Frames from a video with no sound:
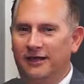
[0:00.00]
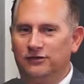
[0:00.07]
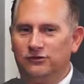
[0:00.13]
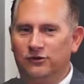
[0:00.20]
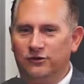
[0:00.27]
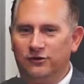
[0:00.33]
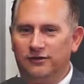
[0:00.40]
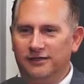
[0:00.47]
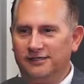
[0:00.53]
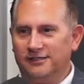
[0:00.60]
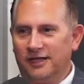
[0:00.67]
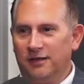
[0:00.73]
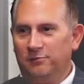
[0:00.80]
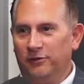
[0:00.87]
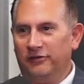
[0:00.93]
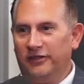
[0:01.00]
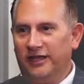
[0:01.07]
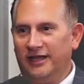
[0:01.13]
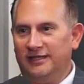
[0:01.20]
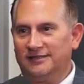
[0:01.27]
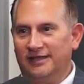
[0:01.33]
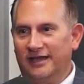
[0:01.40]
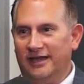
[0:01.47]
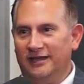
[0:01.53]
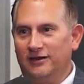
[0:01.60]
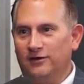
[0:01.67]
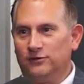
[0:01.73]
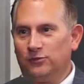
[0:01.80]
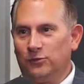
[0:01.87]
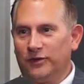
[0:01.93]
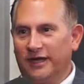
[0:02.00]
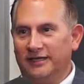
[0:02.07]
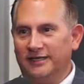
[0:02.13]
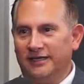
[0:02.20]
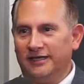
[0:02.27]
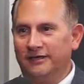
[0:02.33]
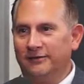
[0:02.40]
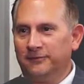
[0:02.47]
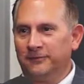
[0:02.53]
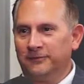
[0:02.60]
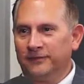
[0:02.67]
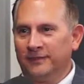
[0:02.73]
I took these couple of things and here's what I did.